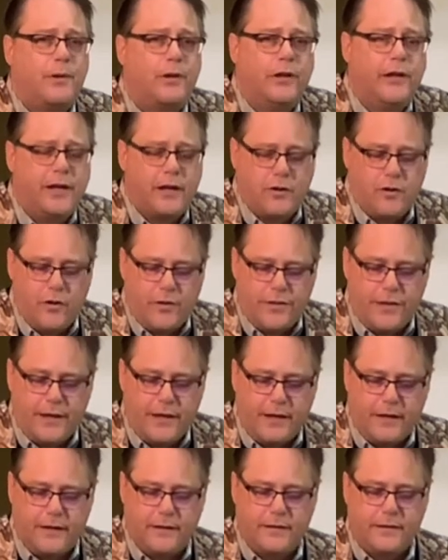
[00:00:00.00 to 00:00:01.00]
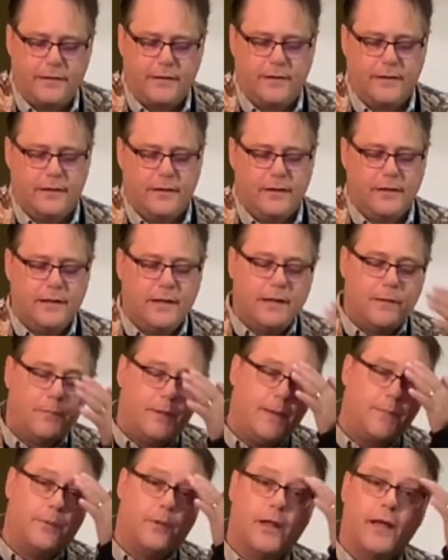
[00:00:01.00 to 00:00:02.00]
a political thing.
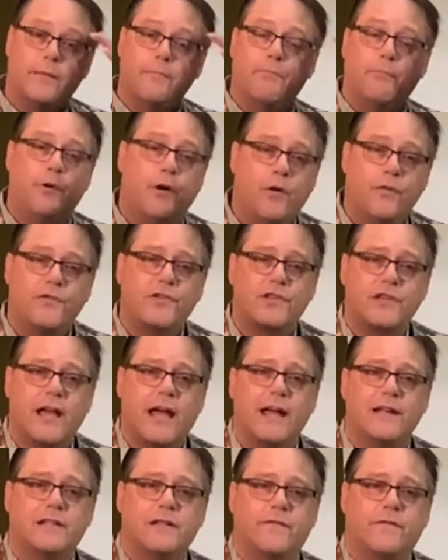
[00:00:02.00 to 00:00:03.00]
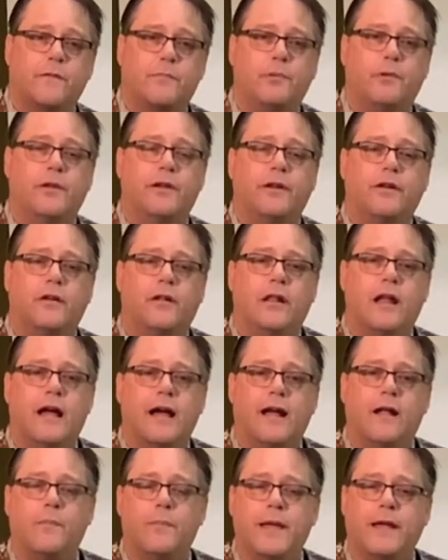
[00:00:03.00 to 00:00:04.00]
People on both sides of the political
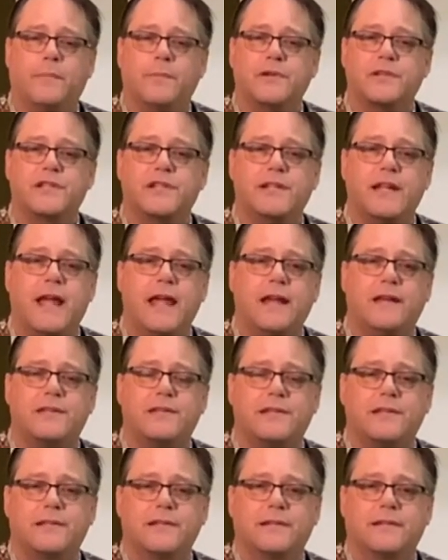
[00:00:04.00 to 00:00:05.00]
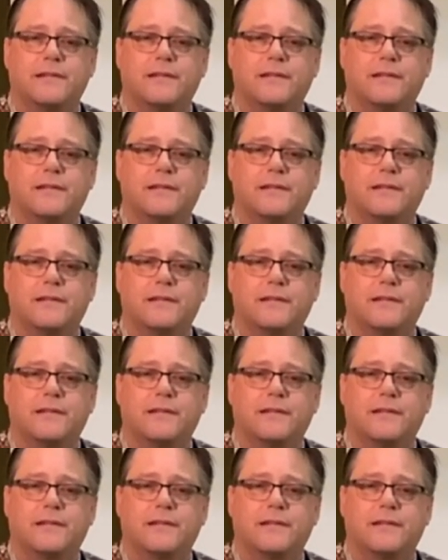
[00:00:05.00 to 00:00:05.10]
aisle make mistakes.